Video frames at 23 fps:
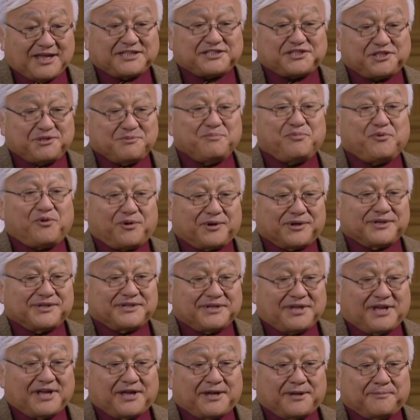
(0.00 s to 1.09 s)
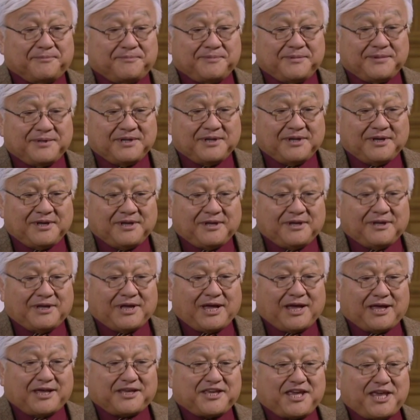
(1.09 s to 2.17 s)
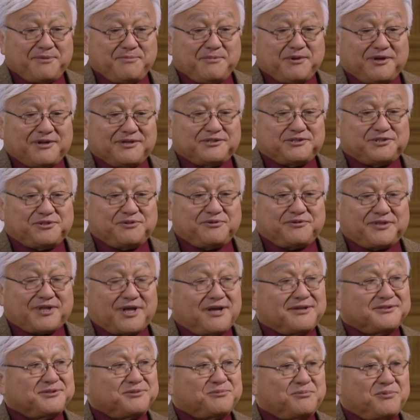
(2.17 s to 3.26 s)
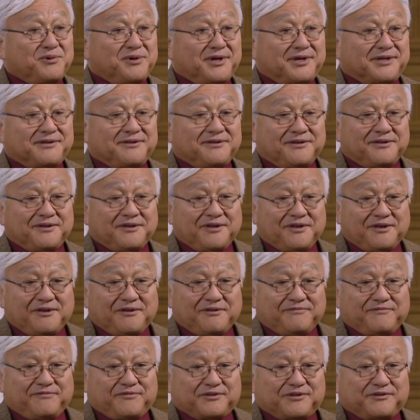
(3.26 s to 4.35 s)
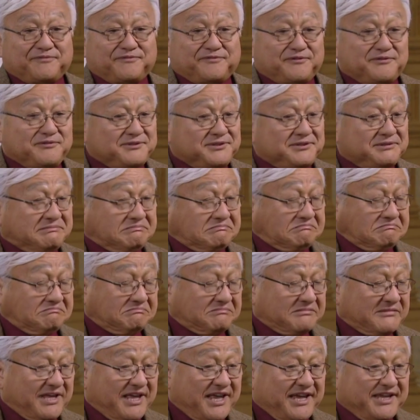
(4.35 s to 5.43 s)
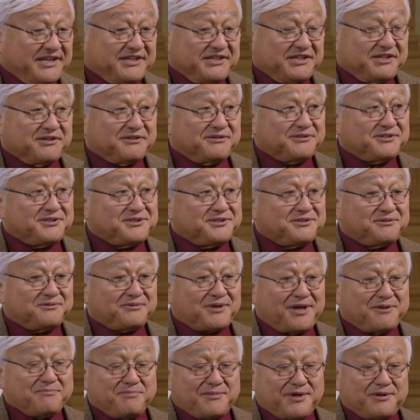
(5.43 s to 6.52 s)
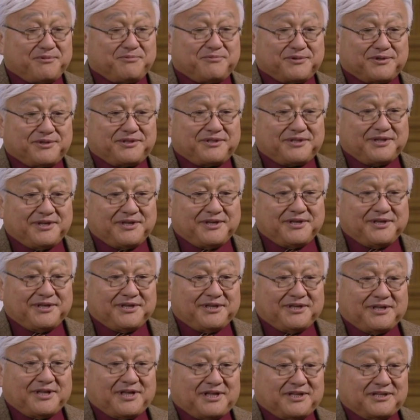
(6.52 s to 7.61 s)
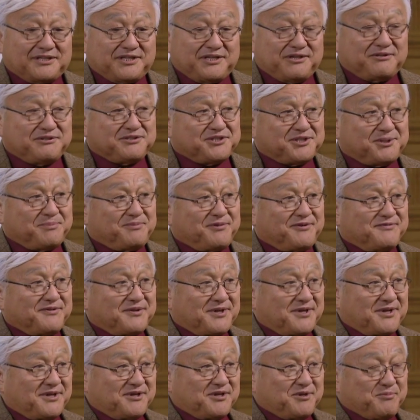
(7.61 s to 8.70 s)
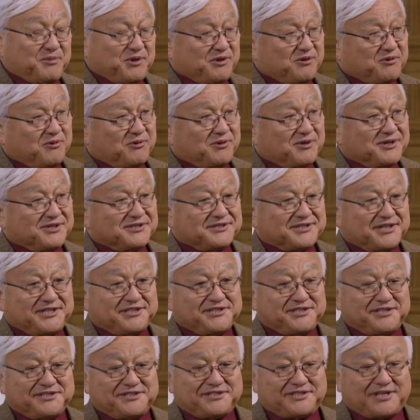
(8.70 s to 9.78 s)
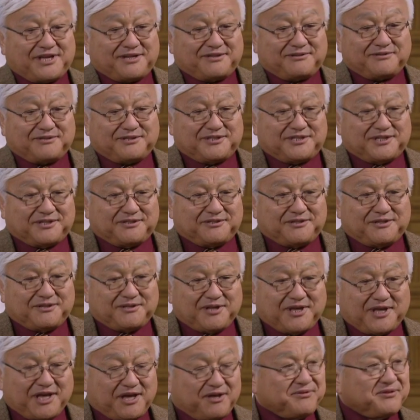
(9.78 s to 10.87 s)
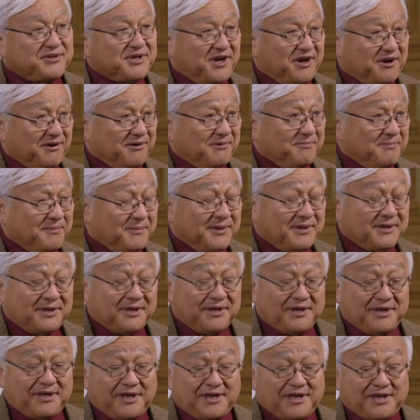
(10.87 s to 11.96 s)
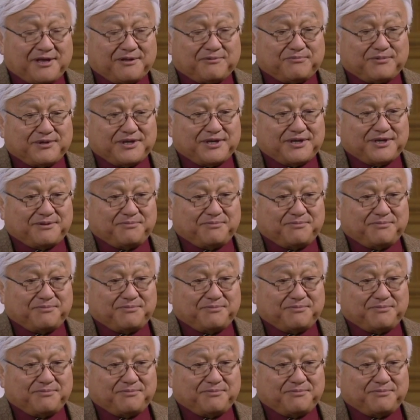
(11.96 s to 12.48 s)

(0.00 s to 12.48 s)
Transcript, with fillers: That's important. Um, I came here in 2001. For the first eight years, I met with uh, leadership of the community organizations that did health care, And